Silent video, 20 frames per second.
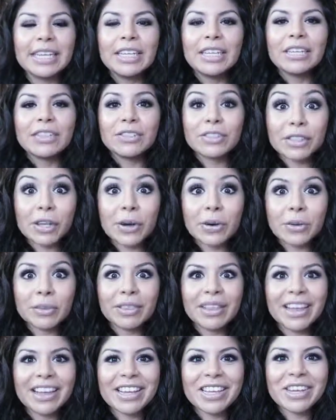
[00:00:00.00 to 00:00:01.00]
So
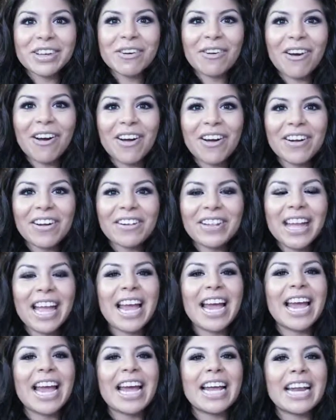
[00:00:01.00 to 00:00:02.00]
thank you all,
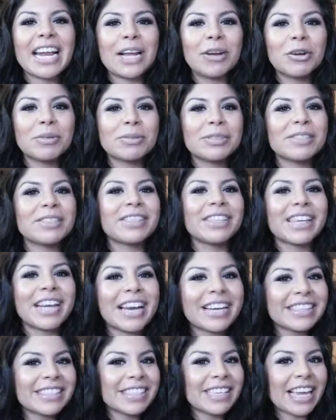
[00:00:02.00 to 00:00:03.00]
and I hope to see you
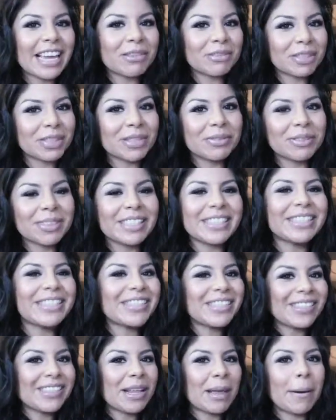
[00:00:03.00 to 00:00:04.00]
guys again really, really
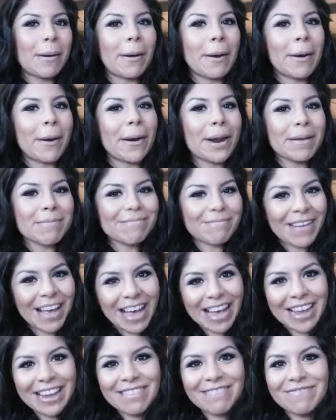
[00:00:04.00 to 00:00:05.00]
soon. All right,
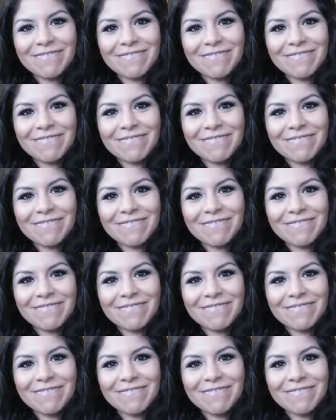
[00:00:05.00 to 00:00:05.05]
bye.